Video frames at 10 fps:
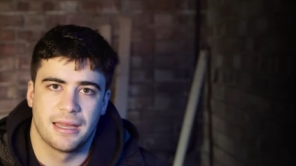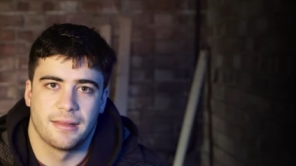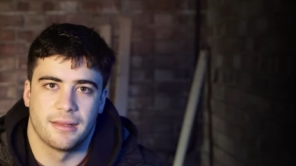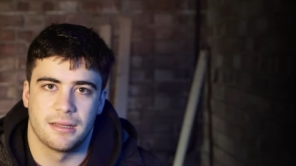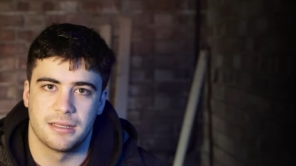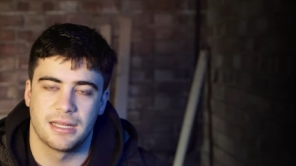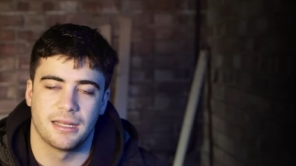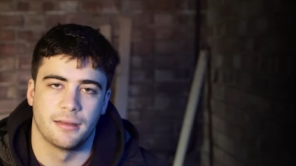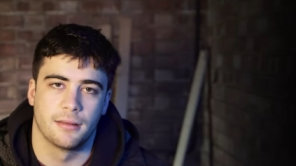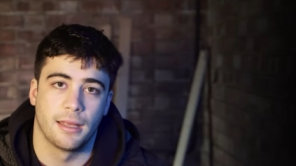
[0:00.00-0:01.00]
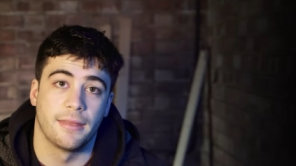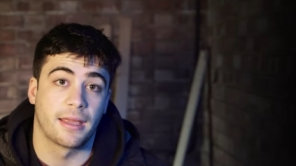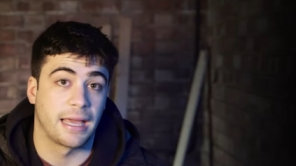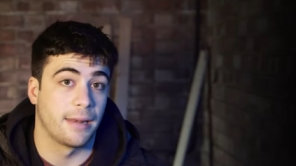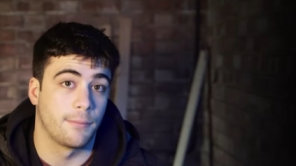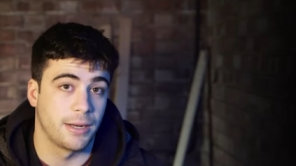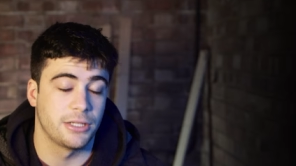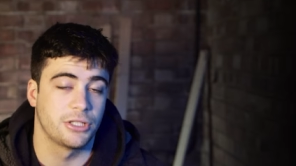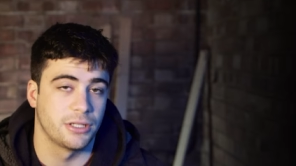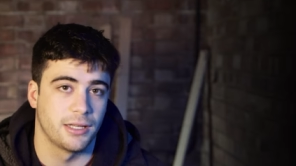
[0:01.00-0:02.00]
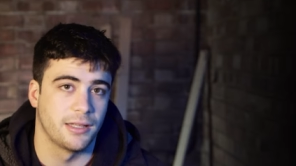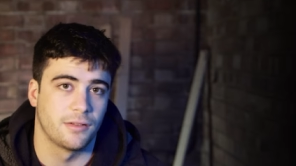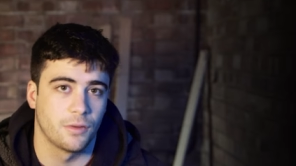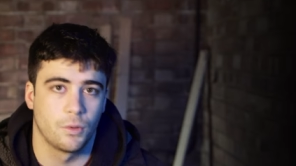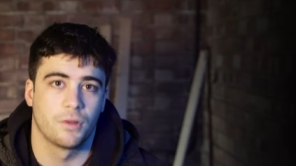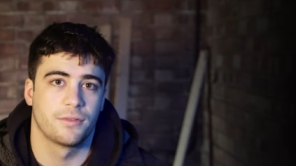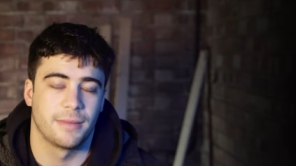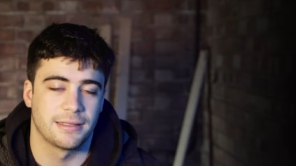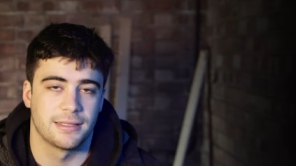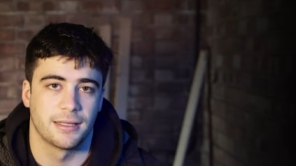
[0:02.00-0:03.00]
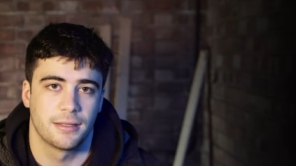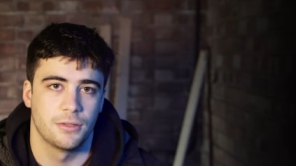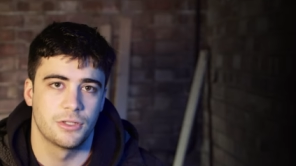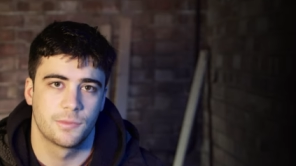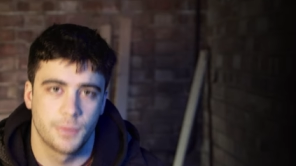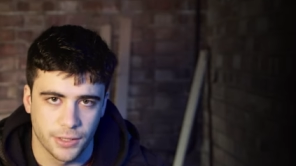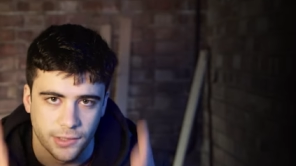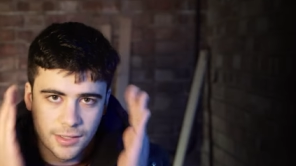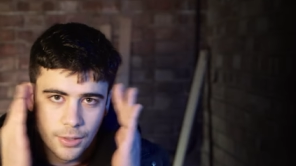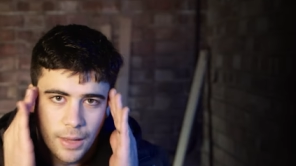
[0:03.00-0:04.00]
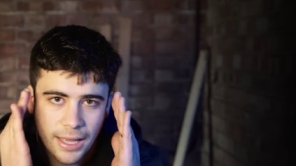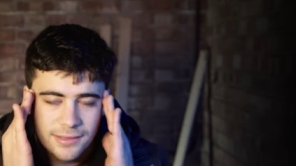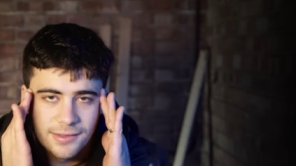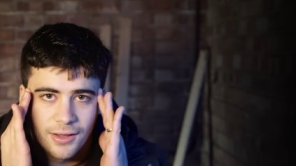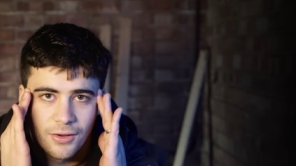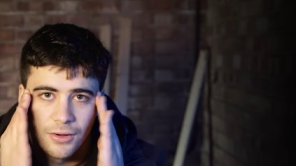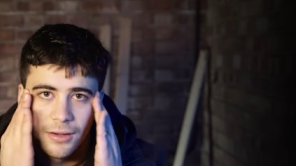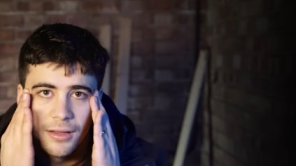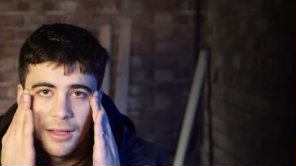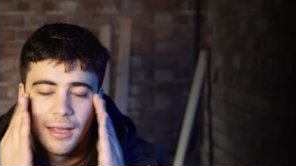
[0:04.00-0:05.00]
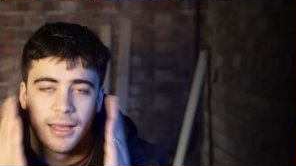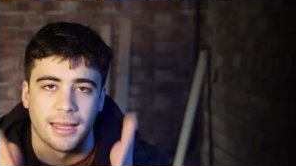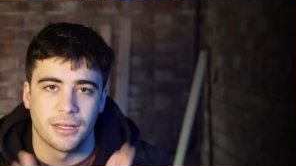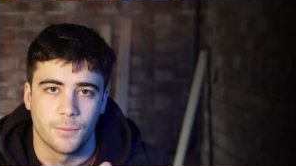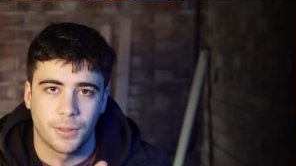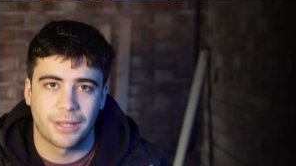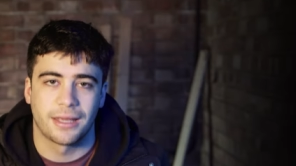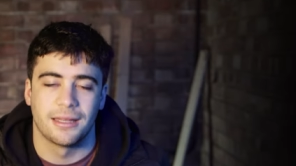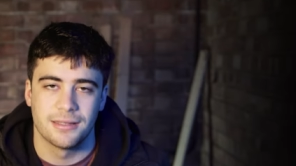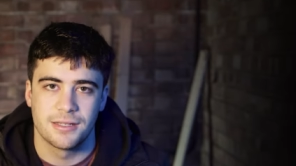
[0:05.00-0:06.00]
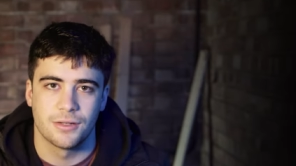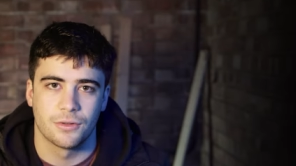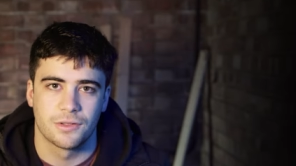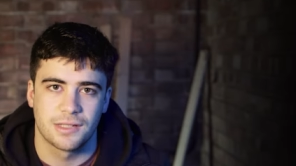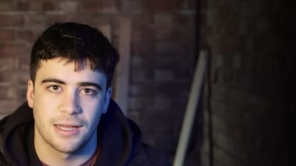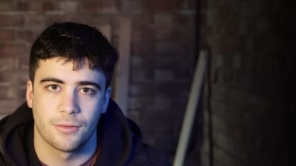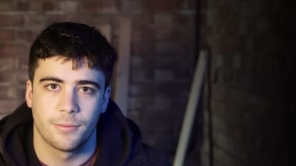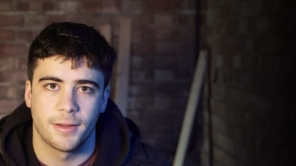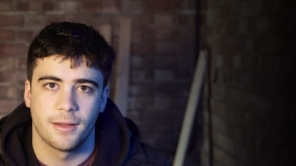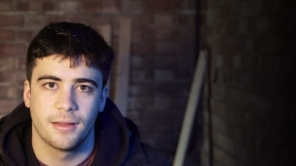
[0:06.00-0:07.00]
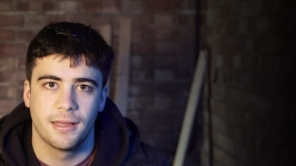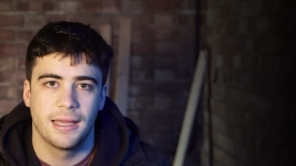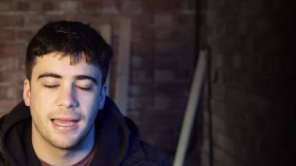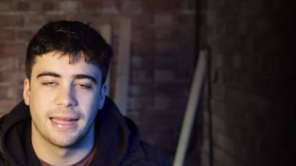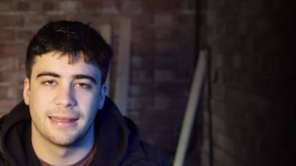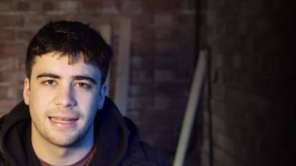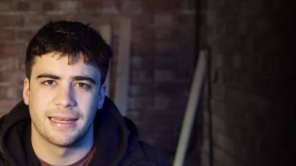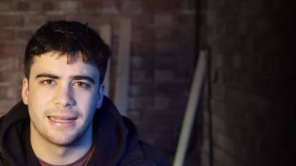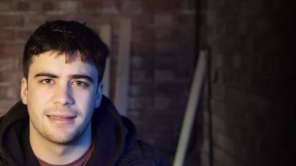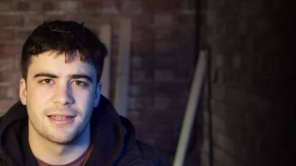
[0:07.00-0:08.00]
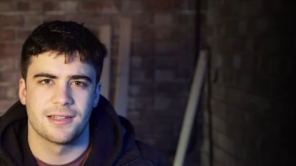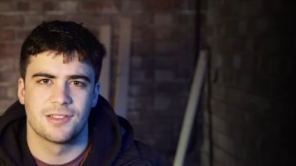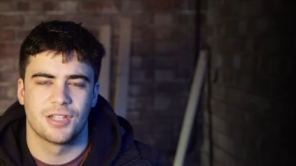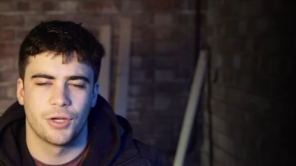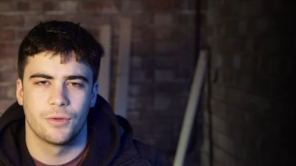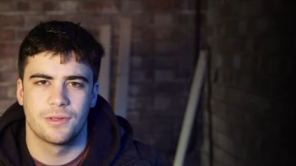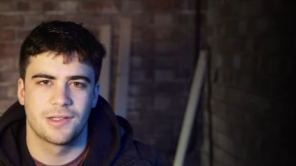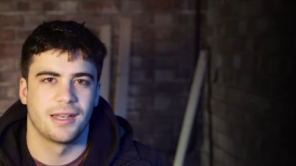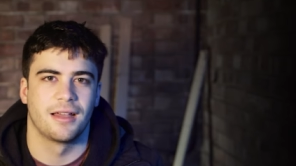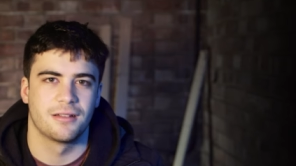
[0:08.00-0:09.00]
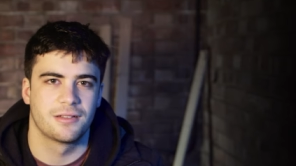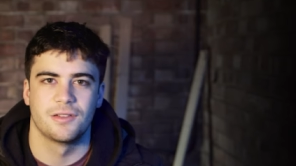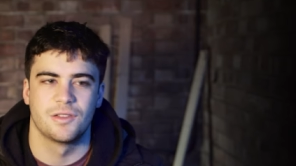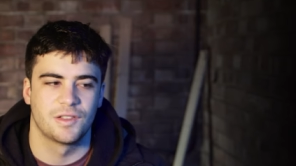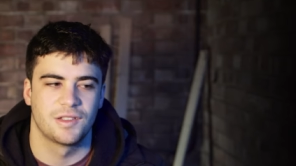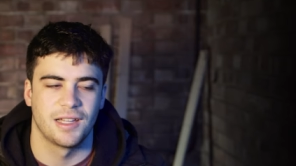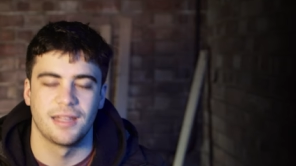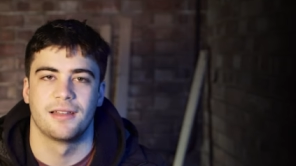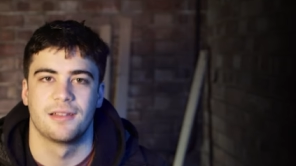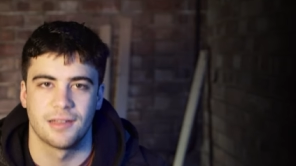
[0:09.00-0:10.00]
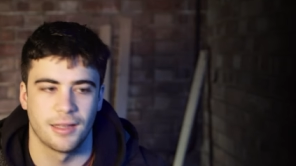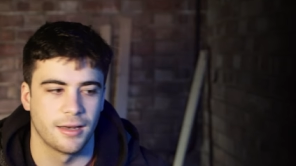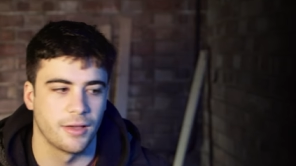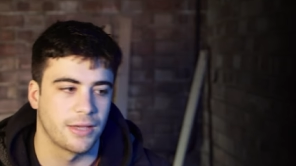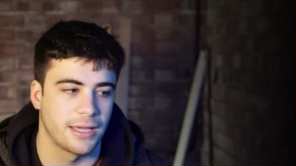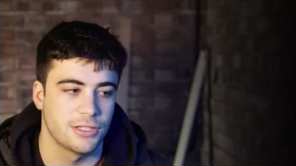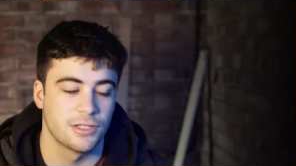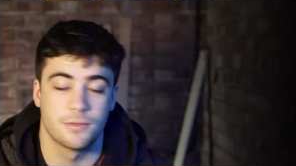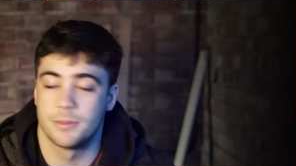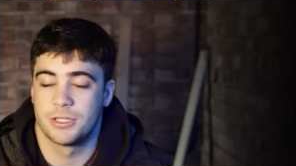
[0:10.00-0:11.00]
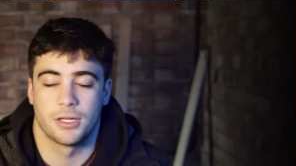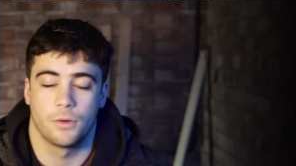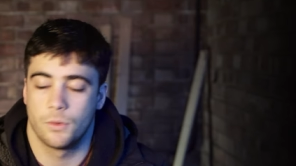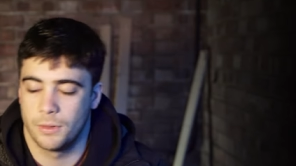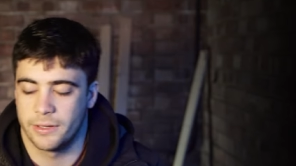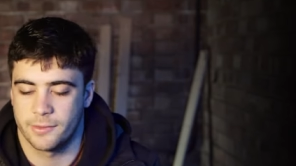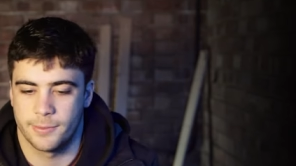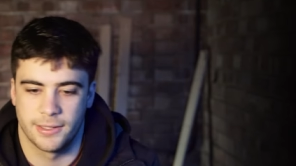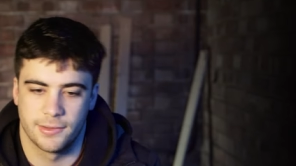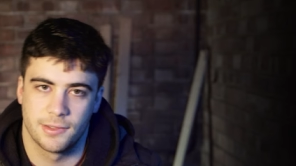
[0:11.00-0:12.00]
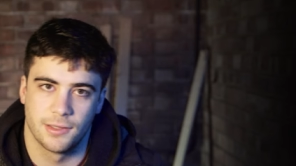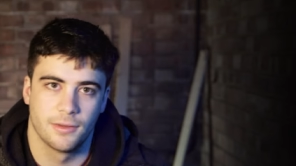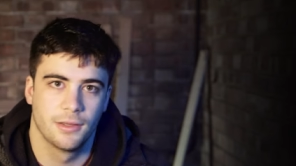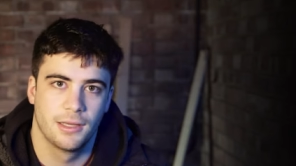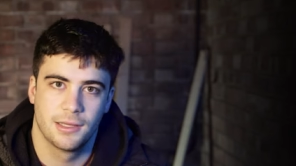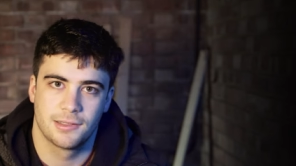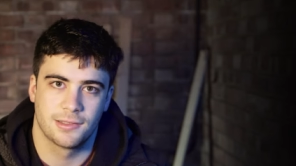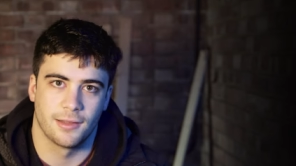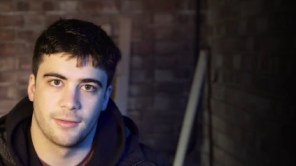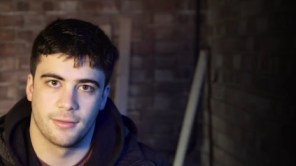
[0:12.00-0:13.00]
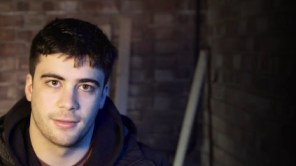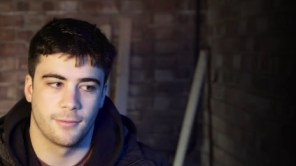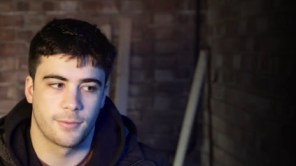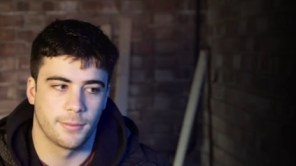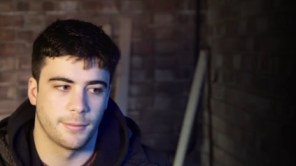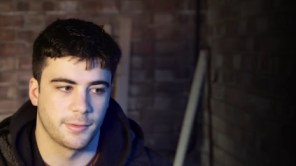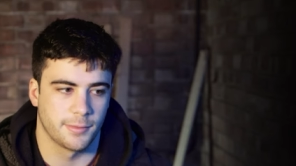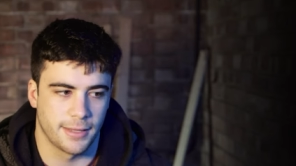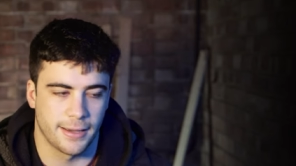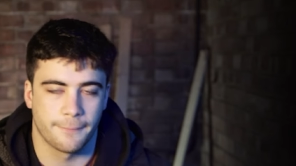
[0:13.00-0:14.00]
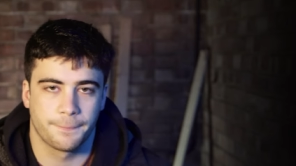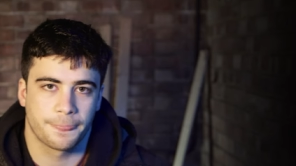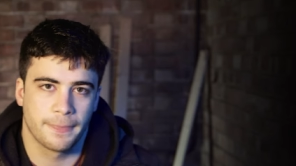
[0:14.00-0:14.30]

and then you're done. And the calibration is all automatic. You just put this little headset on and you plug it into your soundbar and then it does tones and it asks you to sit in certain locations, which it all explains to you. So no problems with that.